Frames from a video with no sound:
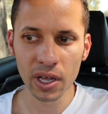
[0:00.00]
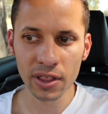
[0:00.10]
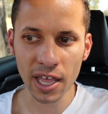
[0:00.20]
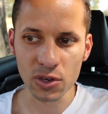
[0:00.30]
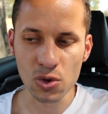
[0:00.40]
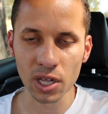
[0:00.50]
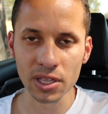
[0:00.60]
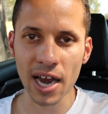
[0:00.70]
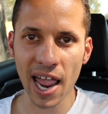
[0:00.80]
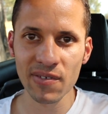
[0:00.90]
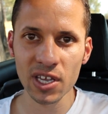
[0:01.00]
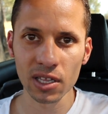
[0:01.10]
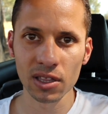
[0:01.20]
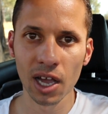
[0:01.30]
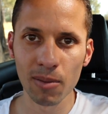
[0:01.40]
that you are driving a
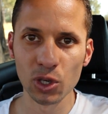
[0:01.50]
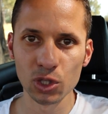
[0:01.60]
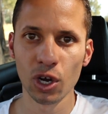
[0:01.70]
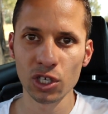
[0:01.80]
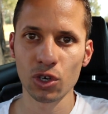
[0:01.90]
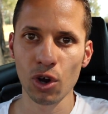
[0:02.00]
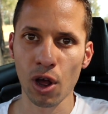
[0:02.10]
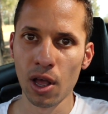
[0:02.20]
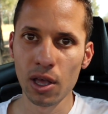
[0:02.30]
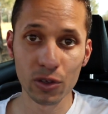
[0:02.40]
turbocharged car.